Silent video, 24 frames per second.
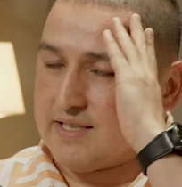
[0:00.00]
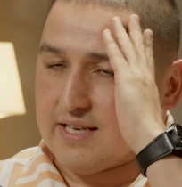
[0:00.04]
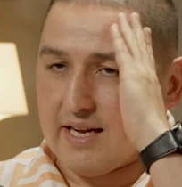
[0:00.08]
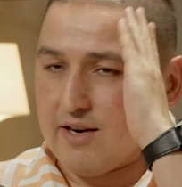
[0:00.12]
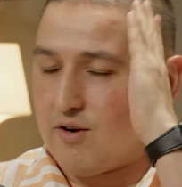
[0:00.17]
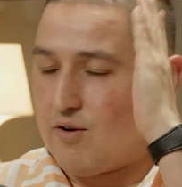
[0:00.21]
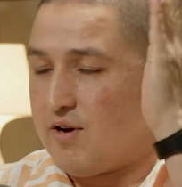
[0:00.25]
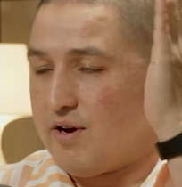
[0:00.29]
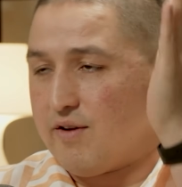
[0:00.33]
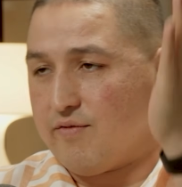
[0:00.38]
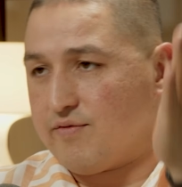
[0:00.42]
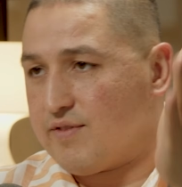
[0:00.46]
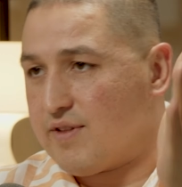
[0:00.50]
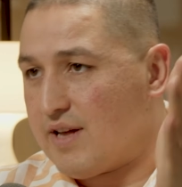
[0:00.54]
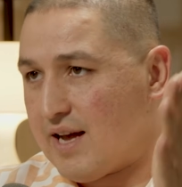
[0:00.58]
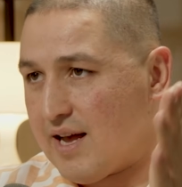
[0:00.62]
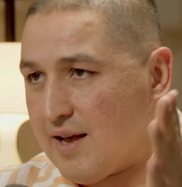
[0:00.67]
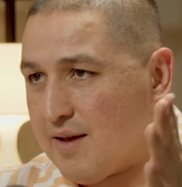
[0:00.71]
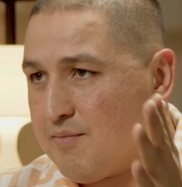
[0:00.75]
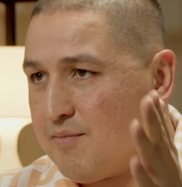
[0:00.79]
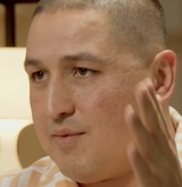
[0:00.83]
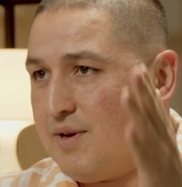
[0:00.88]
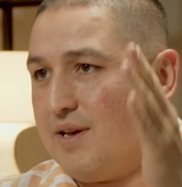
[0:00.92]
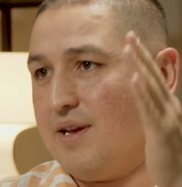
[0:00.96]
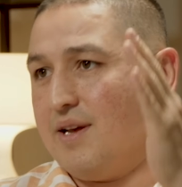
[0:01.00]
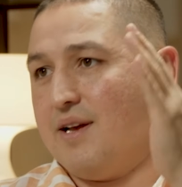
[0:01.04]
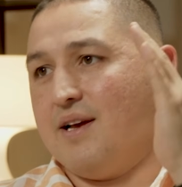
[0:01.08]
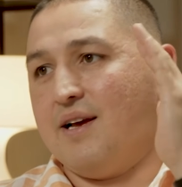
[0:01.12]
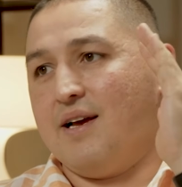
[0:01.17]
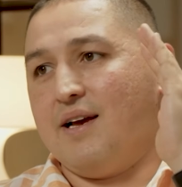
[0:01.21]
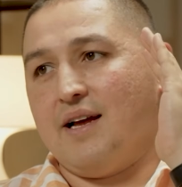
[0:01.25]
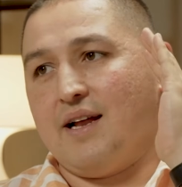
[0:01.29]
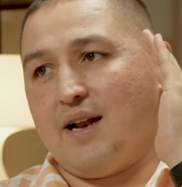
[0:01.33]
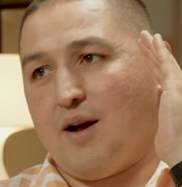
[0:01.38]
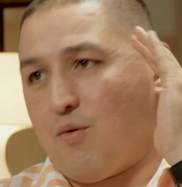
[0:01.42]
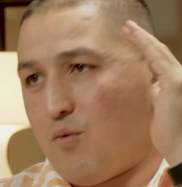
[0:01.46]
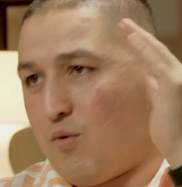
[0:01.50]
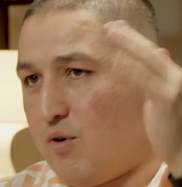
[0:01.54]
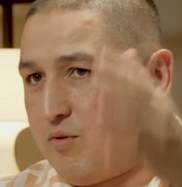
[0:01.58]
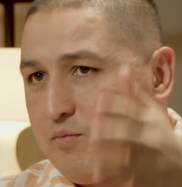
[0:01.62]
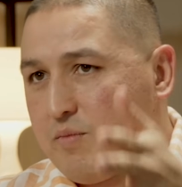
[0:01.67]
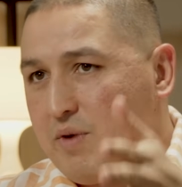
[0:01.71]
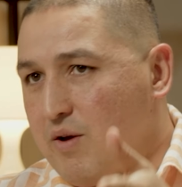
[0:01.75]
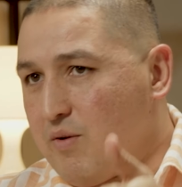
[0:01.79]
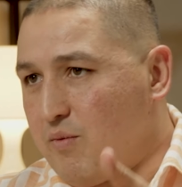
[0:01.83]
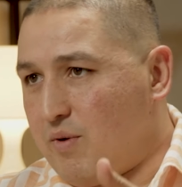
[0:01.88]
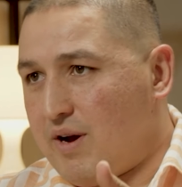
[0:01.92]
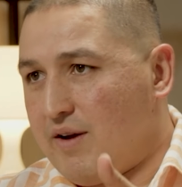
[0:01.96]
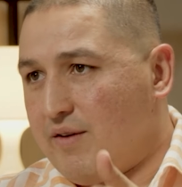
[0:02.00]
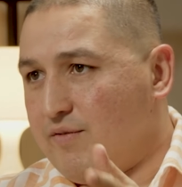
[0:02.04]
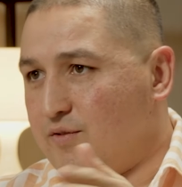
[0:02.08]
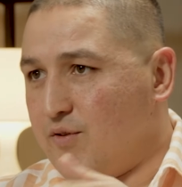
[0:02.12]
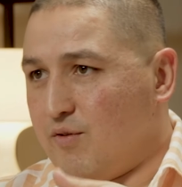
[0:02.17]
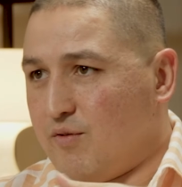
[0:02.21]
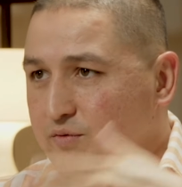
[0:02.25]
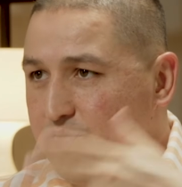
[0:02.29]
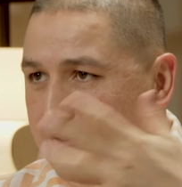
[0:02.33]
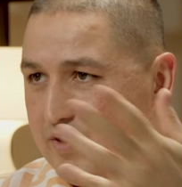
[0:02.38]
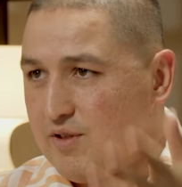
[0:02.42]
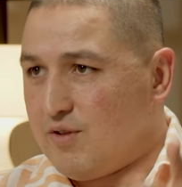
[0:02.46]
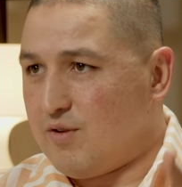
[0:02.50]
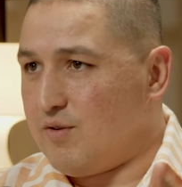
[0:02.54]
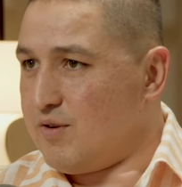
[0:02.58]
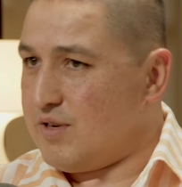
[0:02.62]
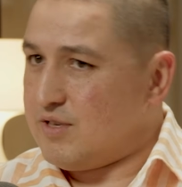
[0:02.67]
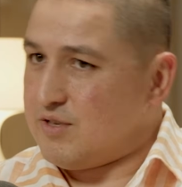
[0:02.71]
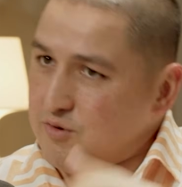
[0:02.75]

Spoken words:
I don't have time and I want my wife don't feel alone.